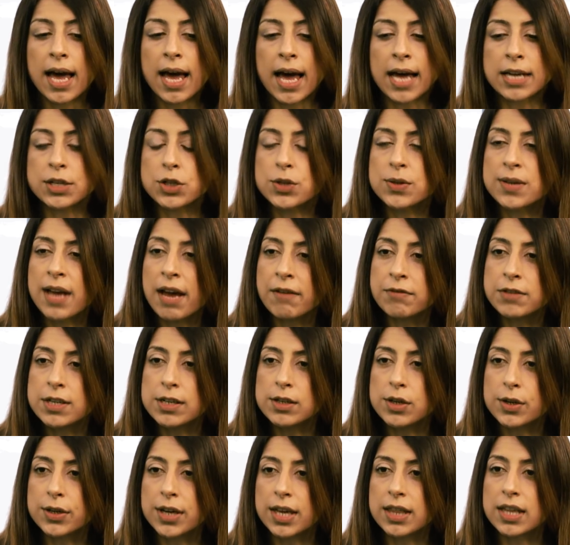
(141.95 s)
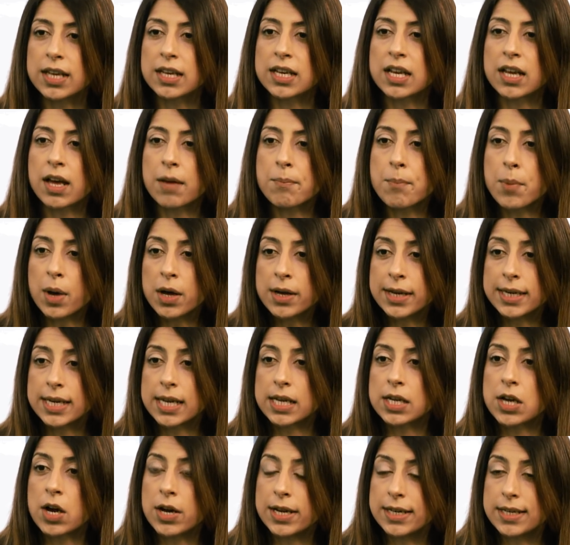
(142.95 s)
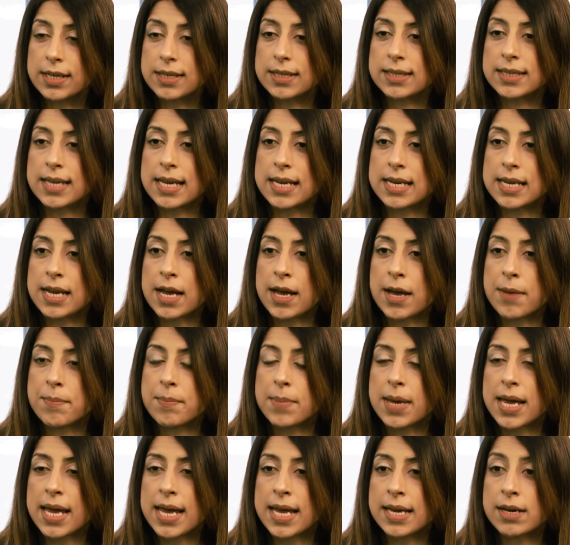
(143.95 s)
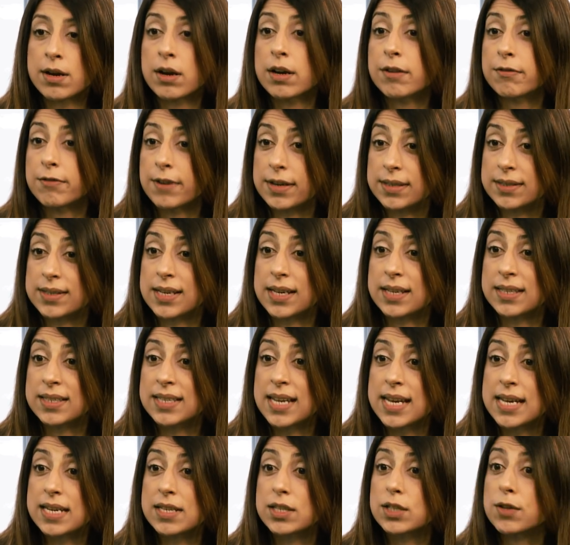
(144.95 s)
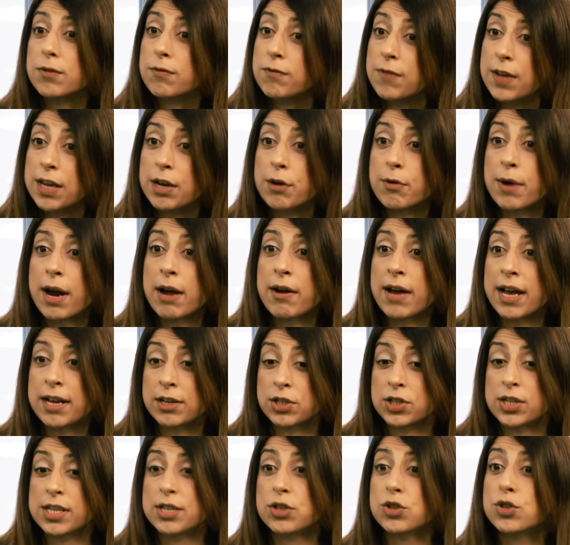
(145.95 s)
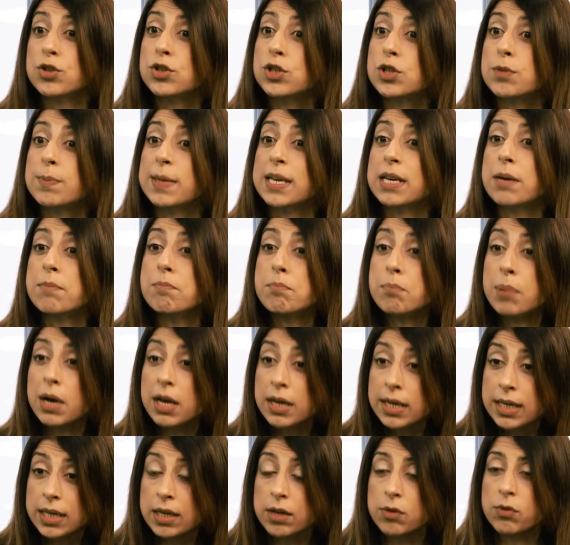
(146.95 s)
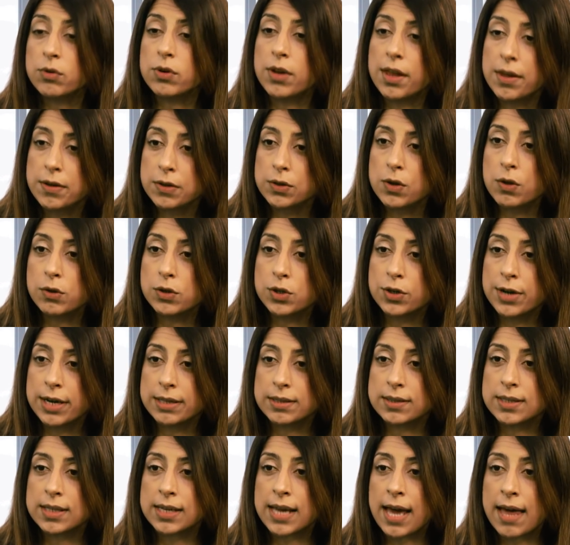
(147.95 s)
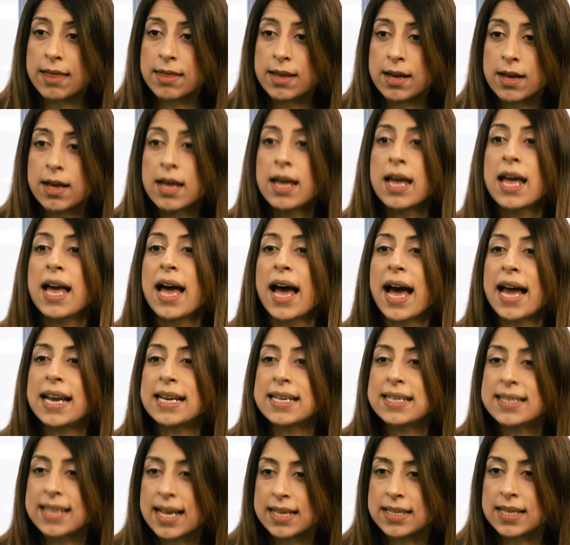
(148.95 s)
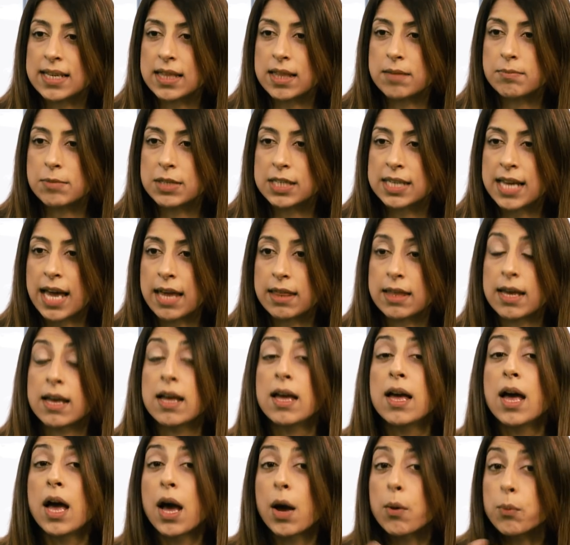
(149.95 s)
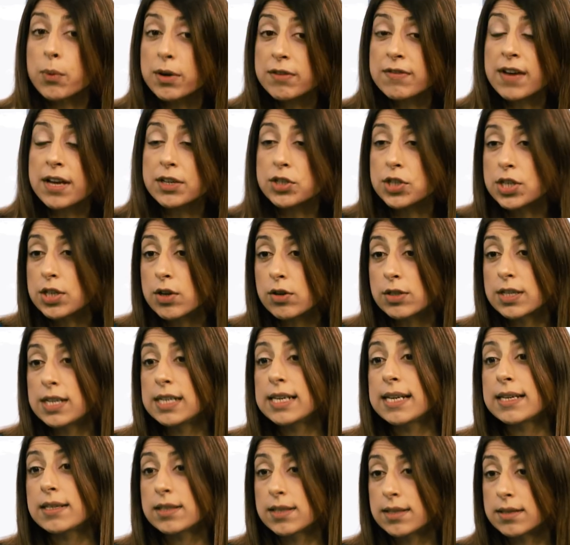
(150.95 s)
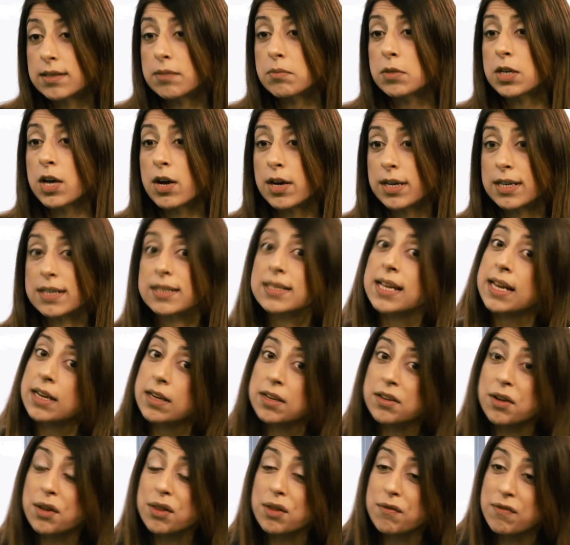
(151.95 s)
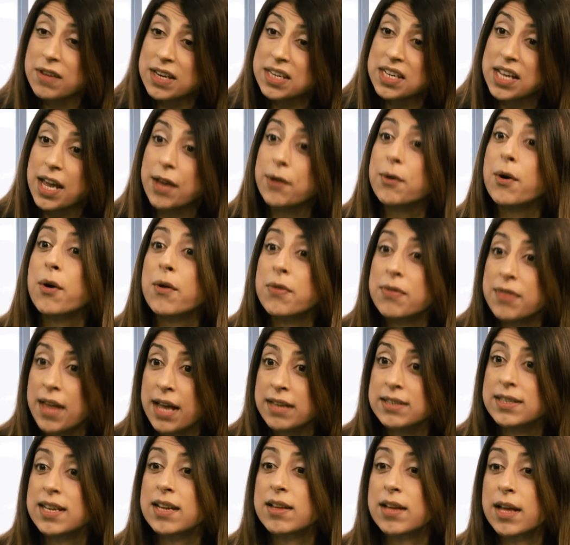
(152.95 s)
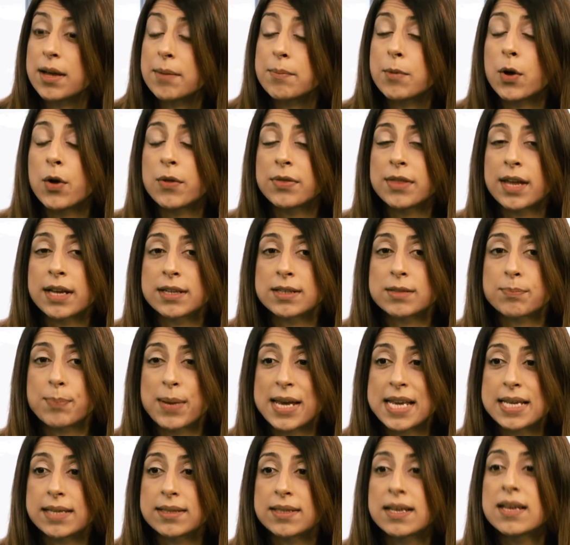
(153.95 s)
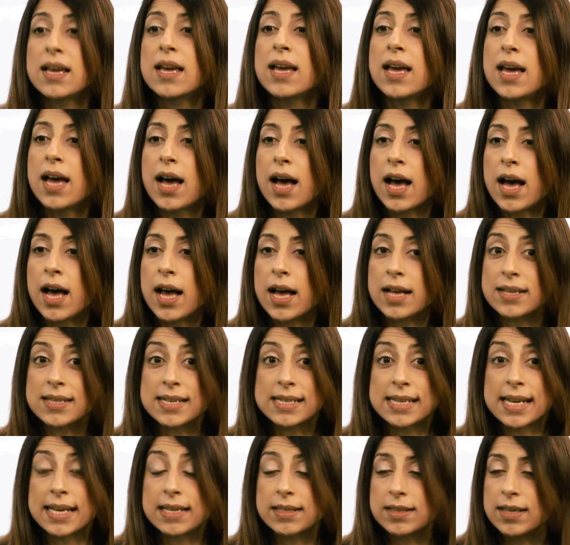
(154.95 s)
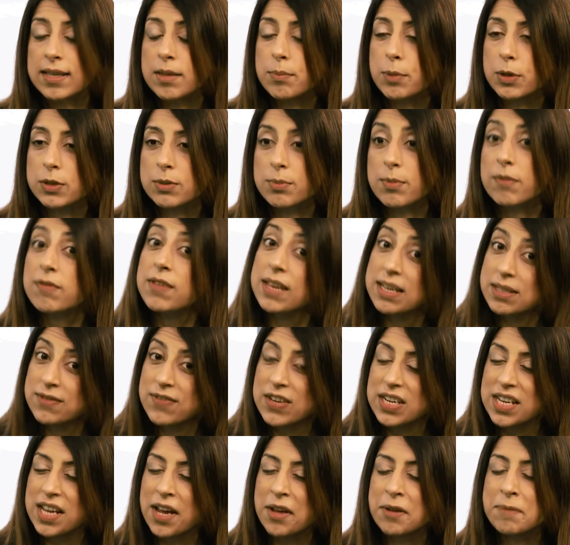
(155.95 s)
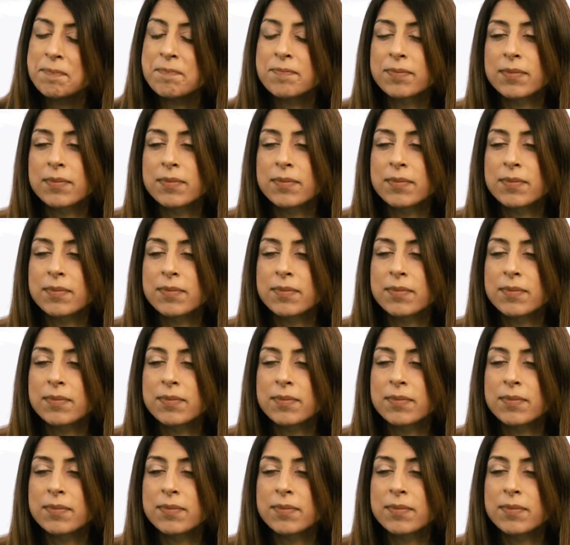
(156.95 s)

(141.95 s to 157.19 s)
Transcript: And you'd have to look at the combining guidance in IFRS 16 to figure out actually should you be combining all those contracts together and assessing them together. And we've actually got a link to some guidance and another video on that piece as a link to the bottom of this video.